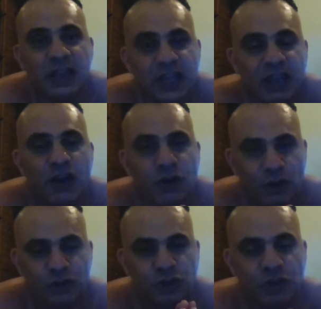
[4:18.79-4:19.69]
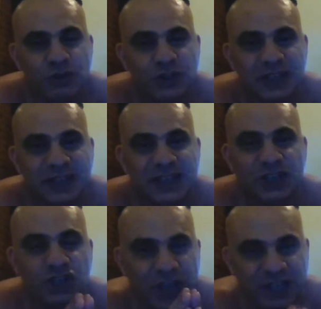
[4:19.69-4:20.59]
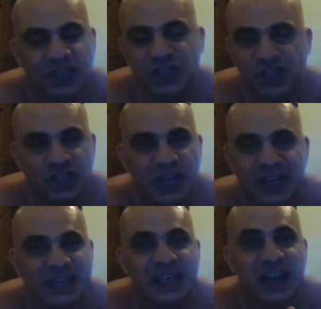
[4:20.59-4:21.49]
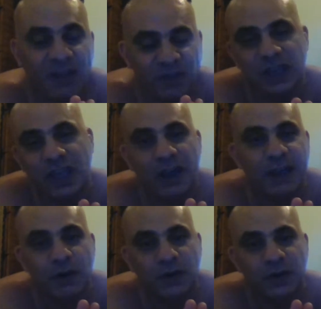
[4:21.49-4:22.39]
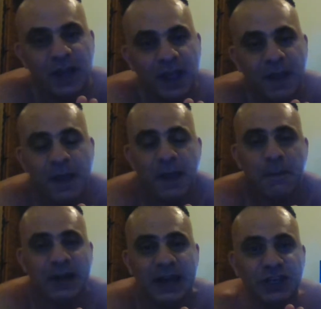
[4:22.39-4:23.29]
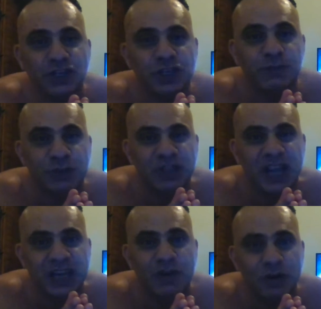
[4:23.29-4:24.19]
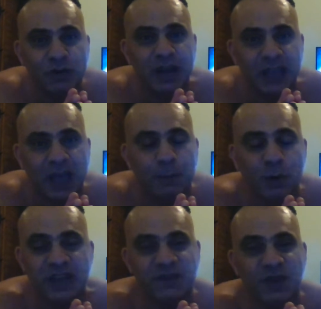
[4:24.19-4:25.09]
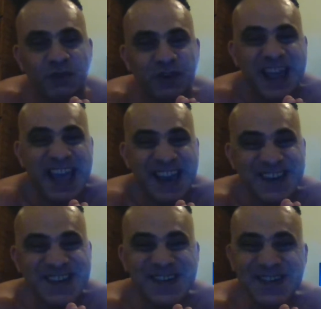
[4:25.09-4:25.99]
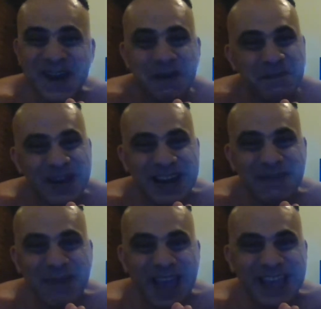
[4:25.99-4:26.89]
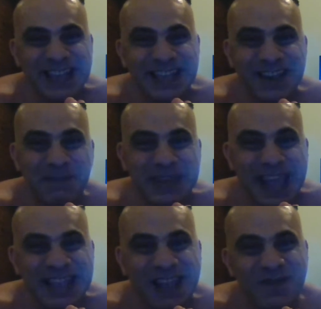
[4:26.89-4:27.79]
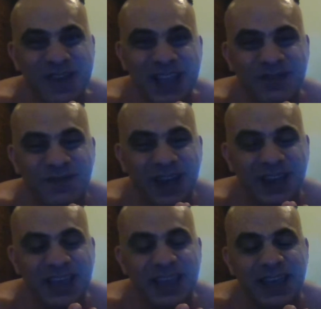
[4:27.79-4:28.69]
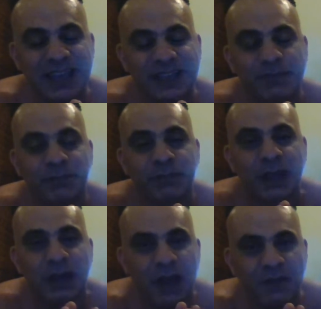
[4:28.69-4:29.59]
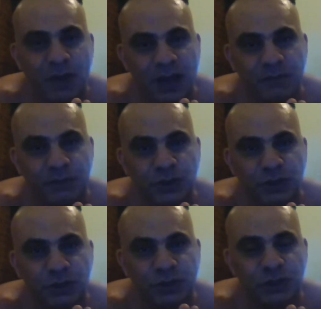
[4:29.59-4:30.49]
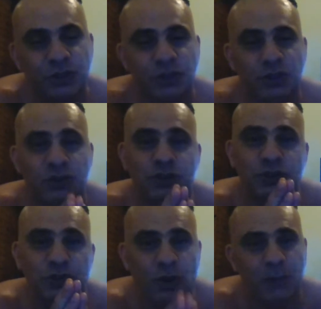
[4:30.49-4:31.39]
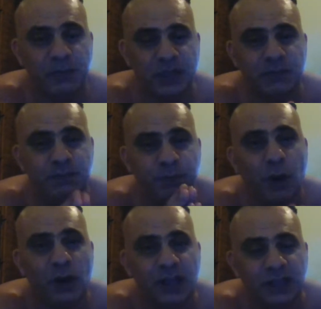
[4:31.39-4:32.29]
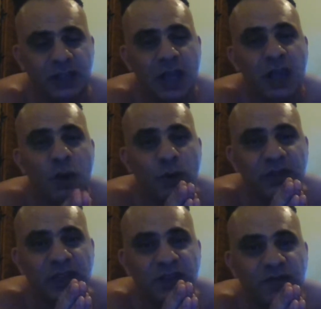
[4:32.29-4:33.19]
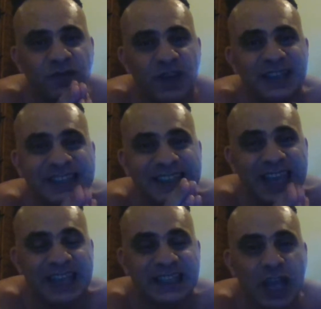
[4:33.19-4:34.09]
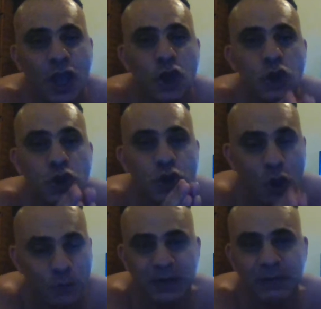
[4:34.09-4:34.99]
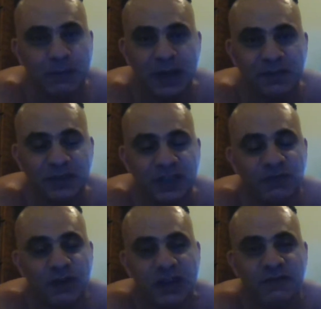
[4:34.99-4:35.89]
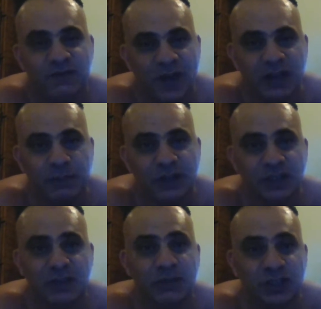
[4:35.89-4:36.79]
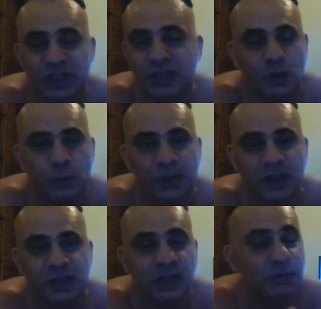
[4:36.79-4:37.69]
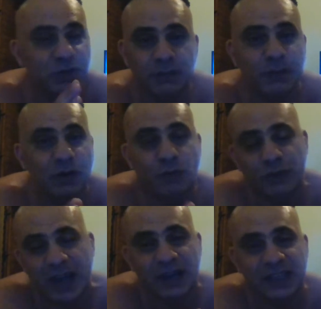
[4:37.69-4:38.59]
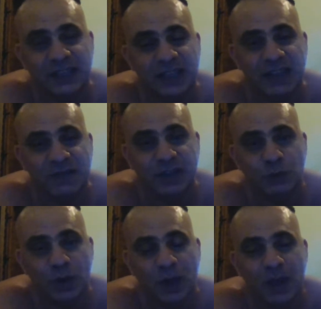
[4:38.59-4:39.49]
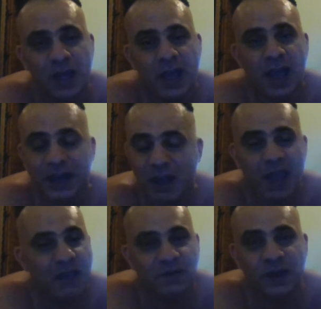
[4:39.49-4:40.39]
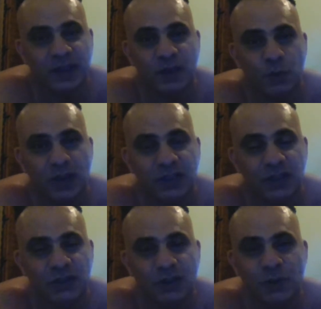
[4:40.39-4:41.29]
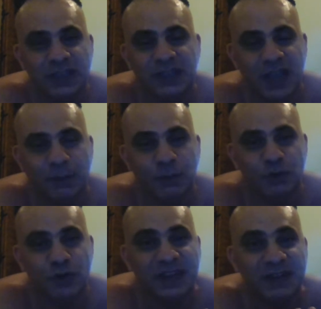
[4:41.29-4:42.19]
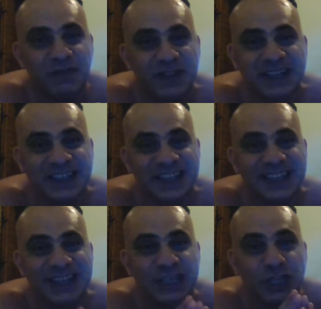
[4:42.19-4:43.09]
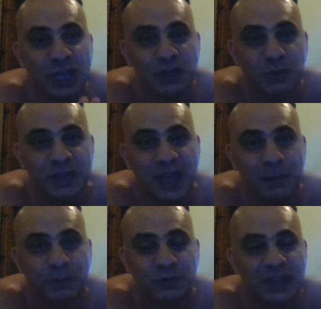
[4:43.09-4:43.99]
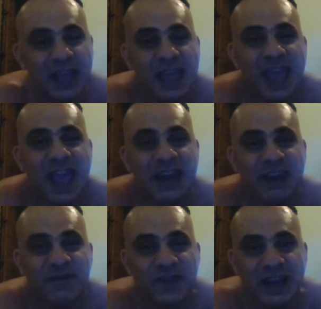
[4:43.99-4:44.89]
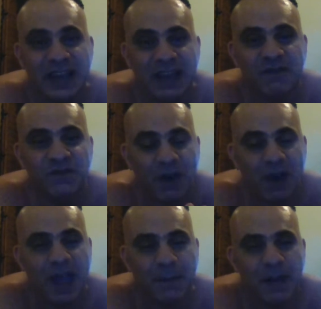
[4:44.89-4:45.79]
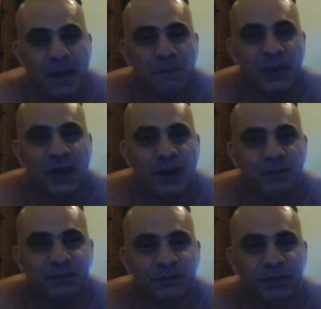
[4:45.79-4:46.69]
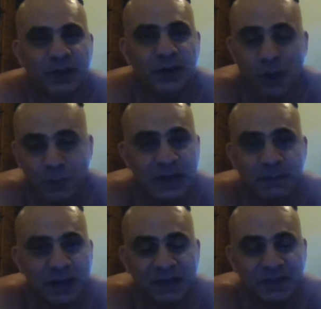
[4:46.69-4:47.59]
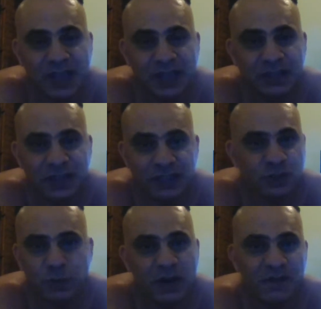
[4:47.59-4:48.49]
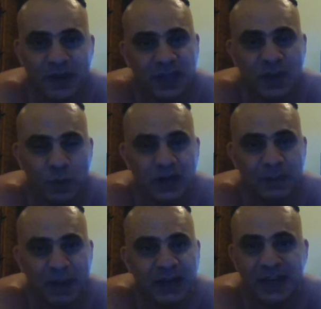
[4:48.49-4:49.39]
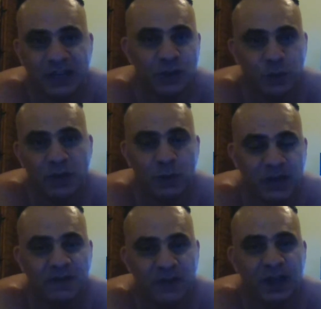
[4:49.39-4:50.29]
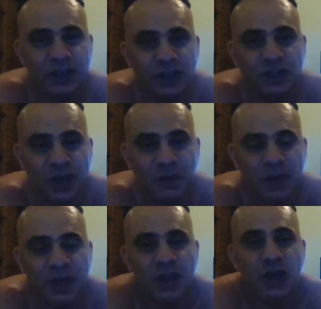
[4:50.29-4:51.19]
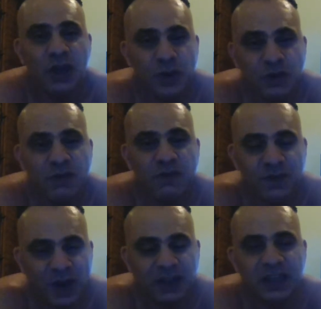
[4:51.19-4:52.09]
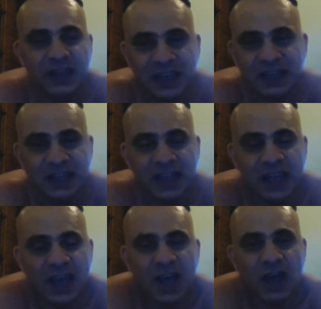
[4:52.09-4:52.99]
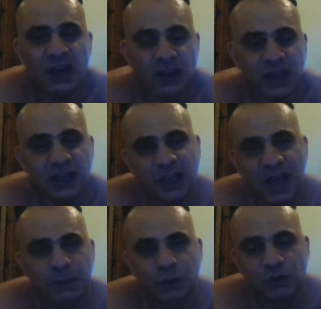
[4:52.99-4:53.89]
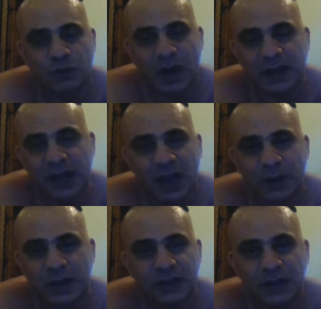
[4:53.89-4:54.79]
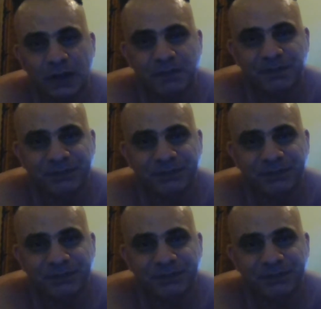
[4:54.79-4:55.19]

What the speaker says: They are not suited. The chat is shit. There's nothing going on there. But let's just pretend they're a great couple. Let's fall for it. Oh, Molly May and Tommy had their first fucking kiss. Love Island producers, could you stop this bollocks with this first kiss? Nobody believes it. It's pretty funny because I'm a cynical person and because I've been on reality TV as well. I know how it fucking works. So you've got all these couples trying to convince us they're genuine couples and they're feeling that vibe. But nobody believes that. They just want to fucking win the money. They just want to win the fucking show. Who are you fucking kidding? I look at the couples right now and